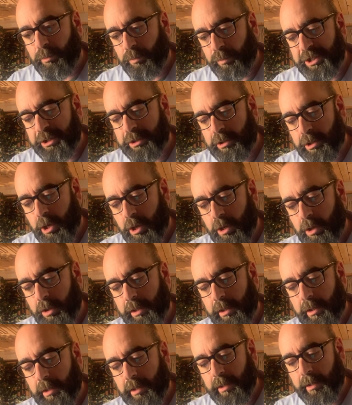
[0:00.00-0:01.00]
which is
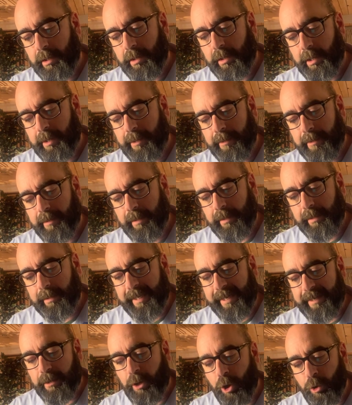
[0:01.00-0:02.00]
called uh,
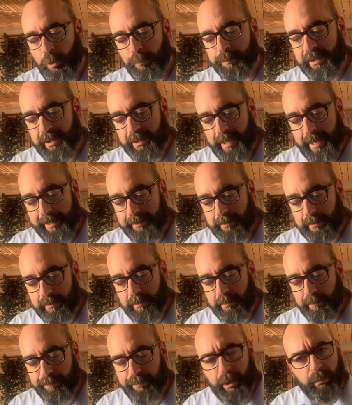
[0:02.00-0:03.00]
Late Home Tonight,
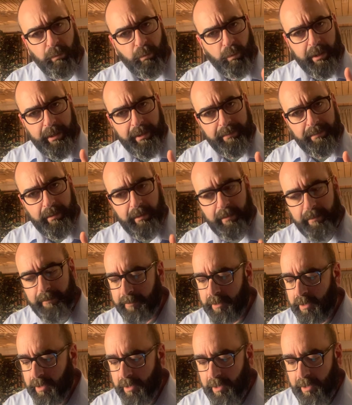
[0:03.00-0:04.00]
part one, I think.
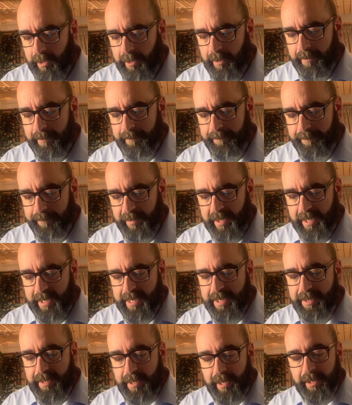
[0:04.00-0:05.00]
Um,
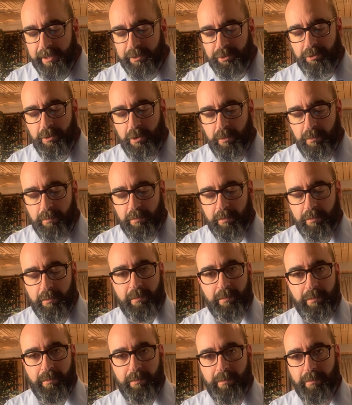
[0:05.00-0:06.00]
in the intro,
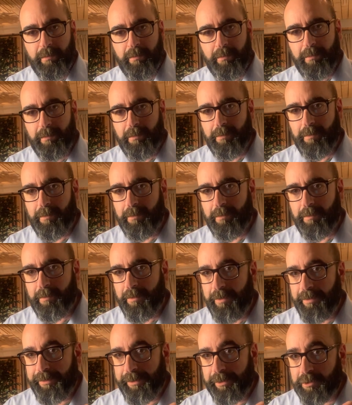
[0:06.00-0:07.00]

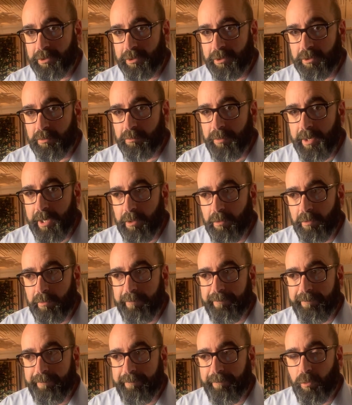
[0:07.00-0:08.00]
there's three or
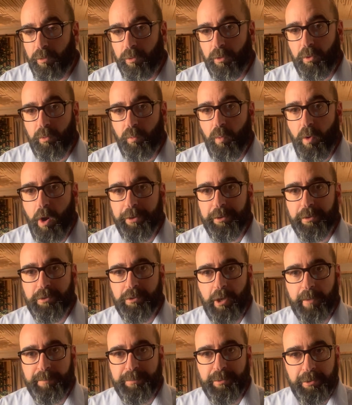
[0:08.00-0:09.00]
four water
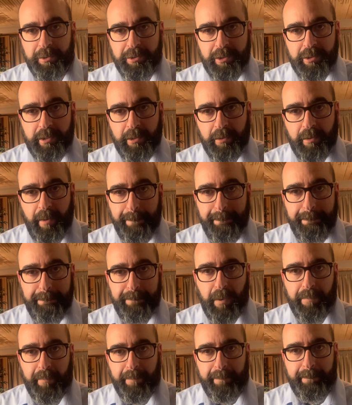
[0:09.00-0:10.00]
drops. You can just hear it all,
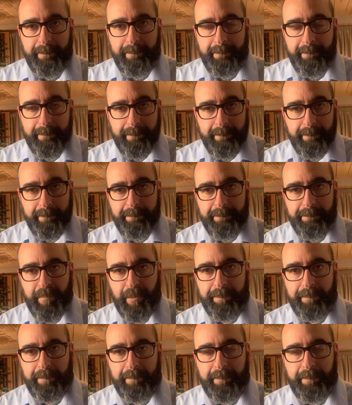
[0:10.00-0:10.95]
boop, boop.